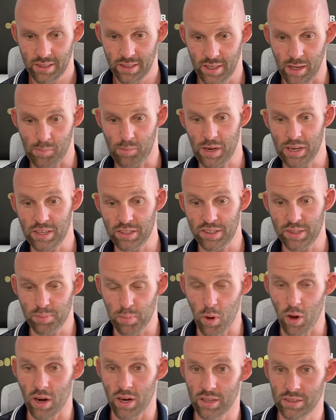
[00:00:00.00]
But in
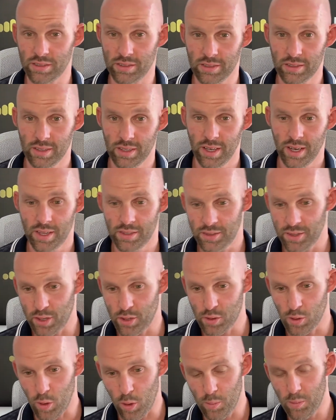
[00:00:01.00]
sport, they're
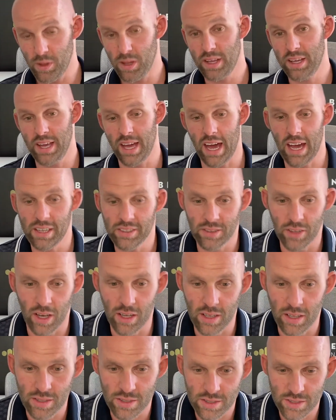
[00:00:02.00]
globally
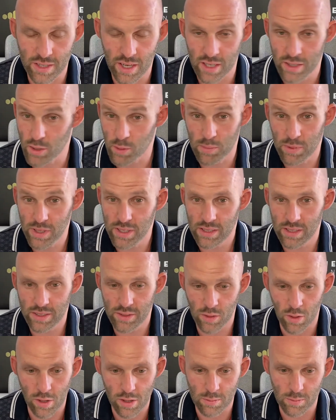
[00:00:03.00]
acknowledged. Completely
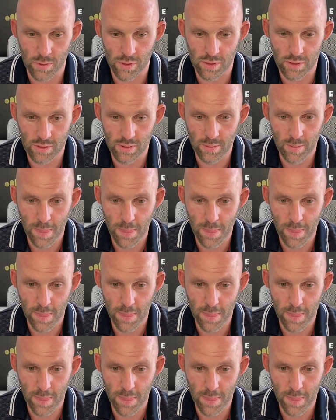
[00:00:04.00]
normal.